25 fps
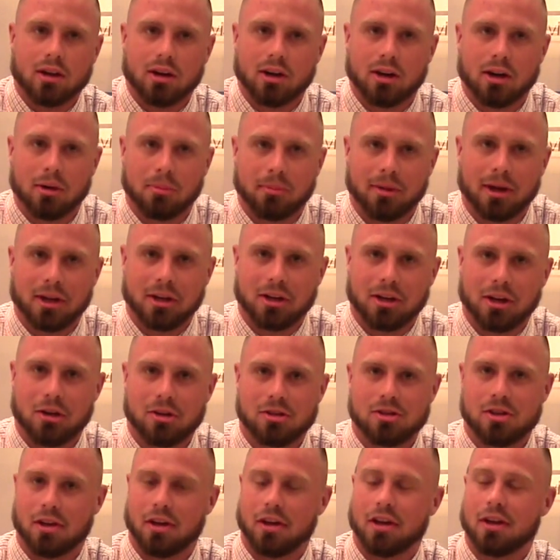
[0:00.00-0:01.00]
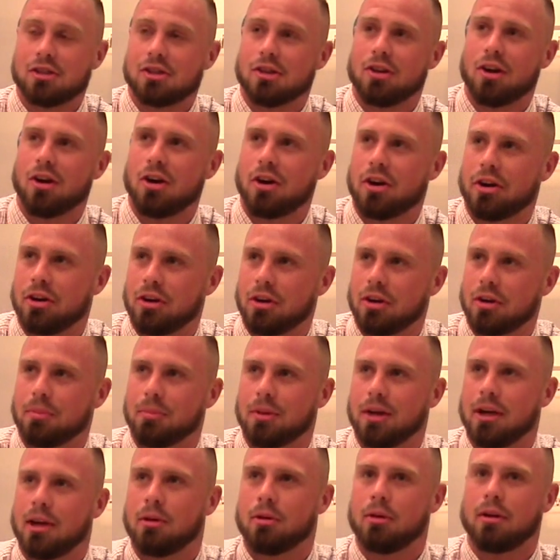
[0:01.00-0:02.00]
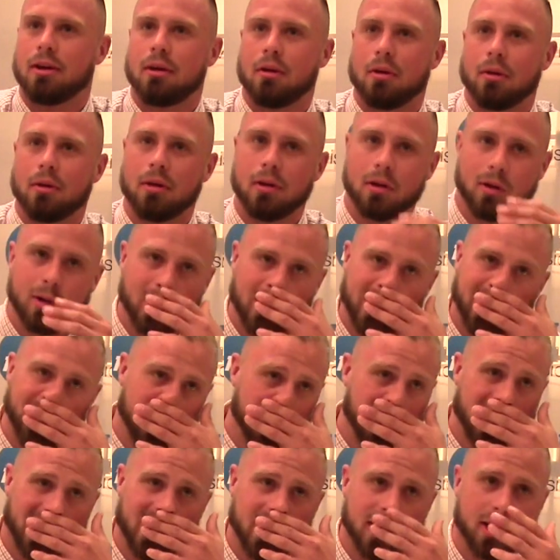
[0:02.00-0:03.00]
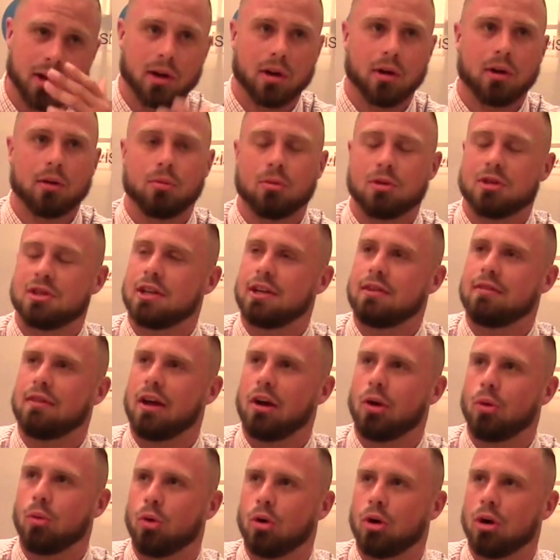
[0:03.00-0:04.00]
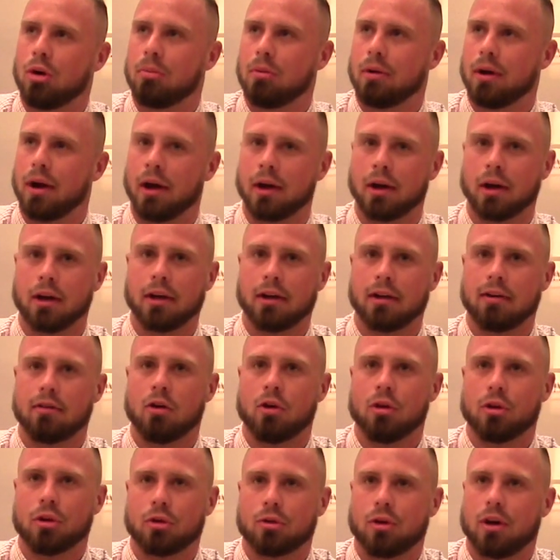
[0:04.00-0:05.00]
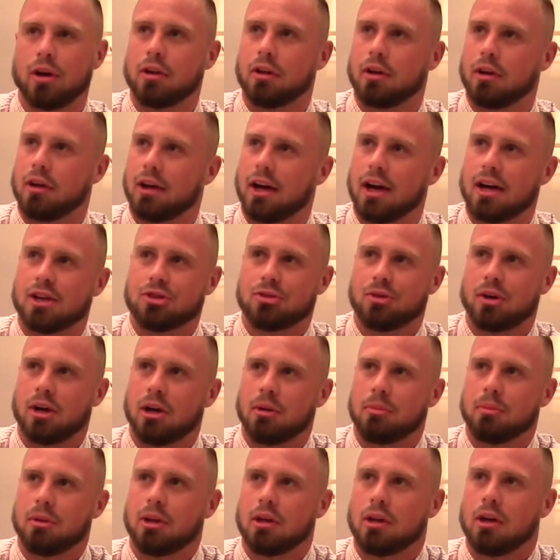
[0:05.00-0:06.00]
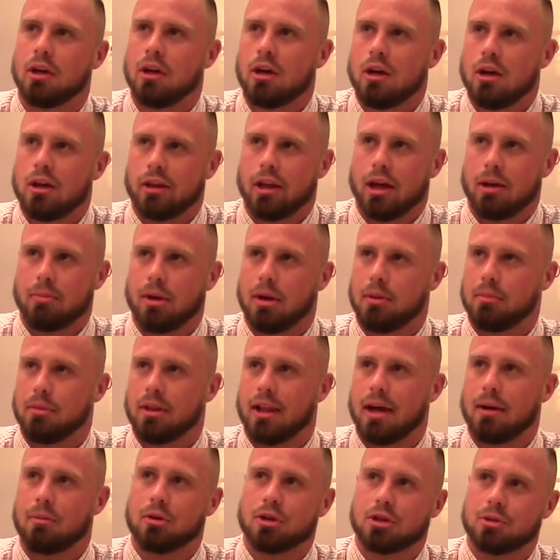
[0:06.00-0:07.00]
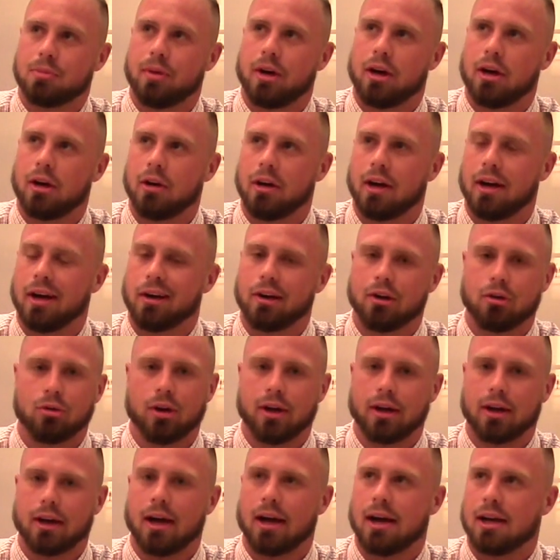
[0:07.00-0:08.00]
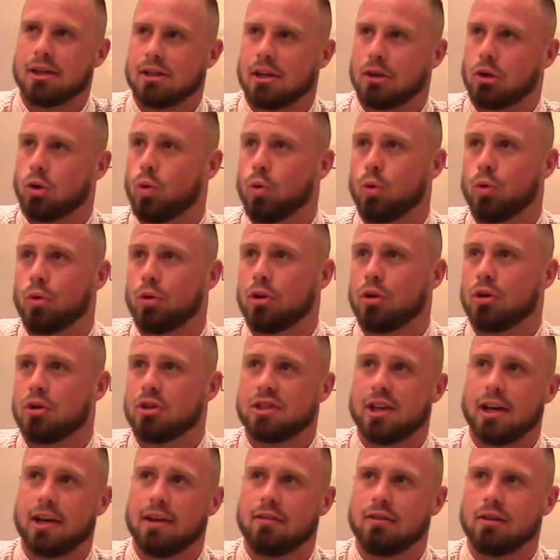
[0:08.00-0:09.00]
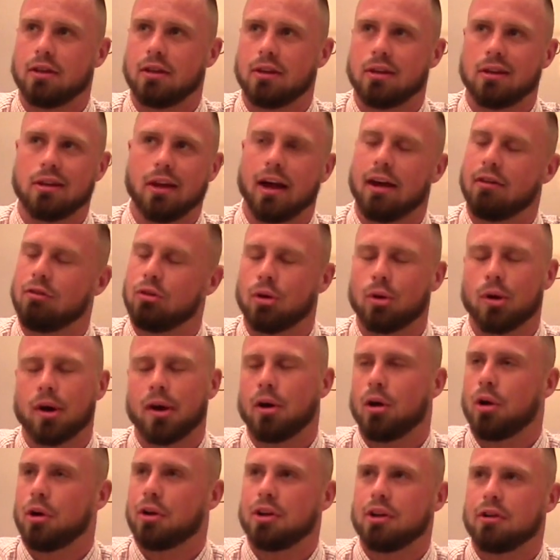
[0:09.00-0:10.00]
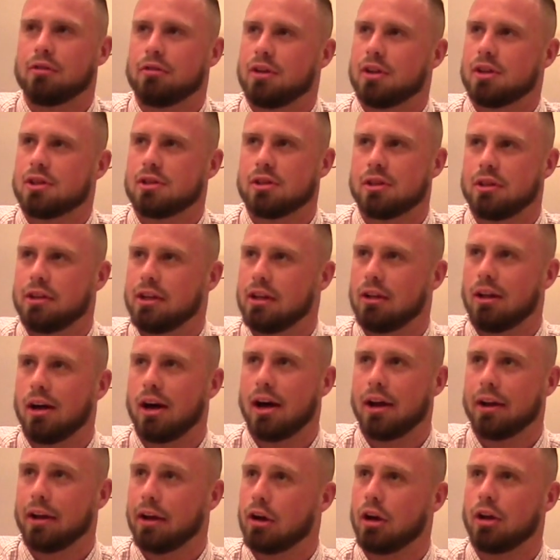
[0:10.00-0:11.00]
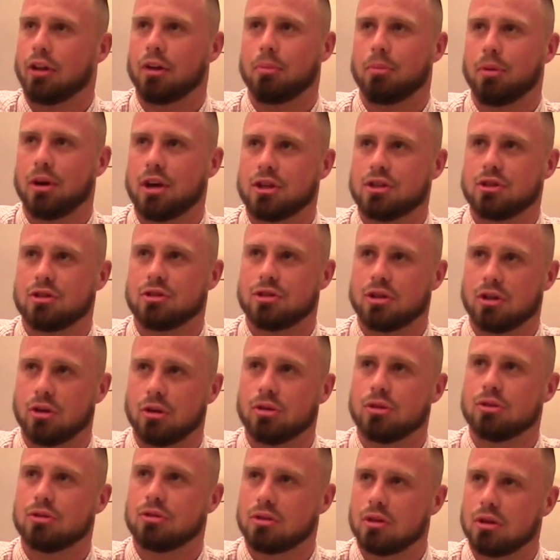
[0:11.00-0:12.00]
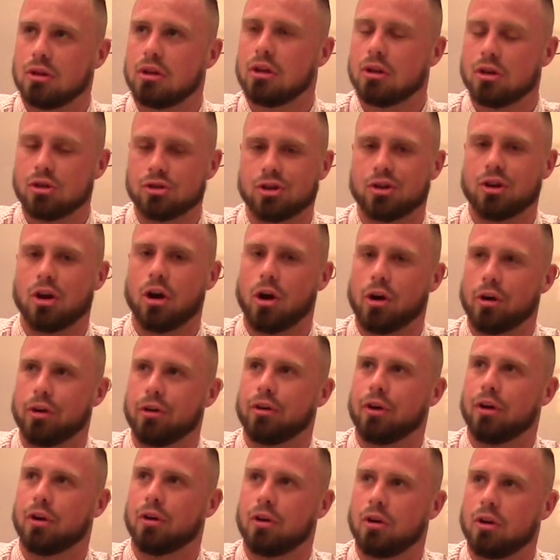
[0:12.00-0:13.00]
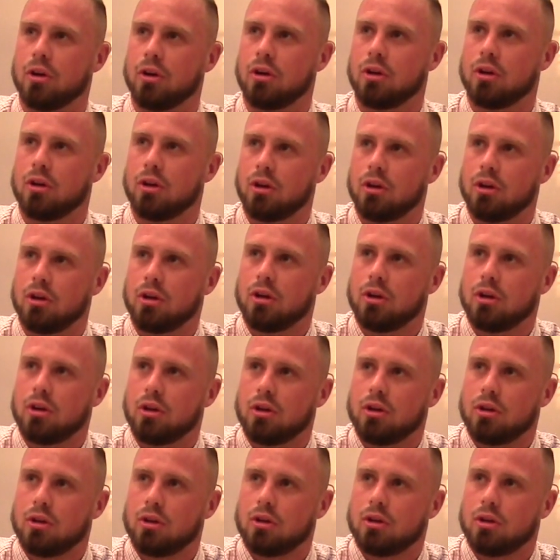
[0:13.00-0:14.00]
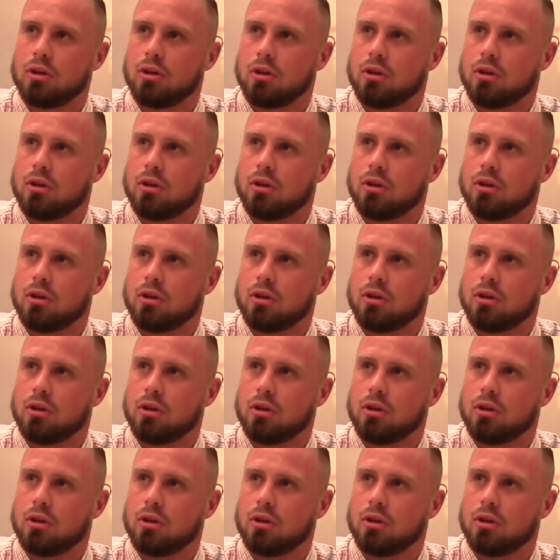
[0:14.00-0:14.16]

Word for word: Uh, man, you know it's a it's an honor to be able to uh, receive that award, but I got to give all the credit to the guys around me. They made me that much better. I had great guys at corner, safety, everywhere on defense. D line, they got the pressure, so it's, it's an honor though. How do you get?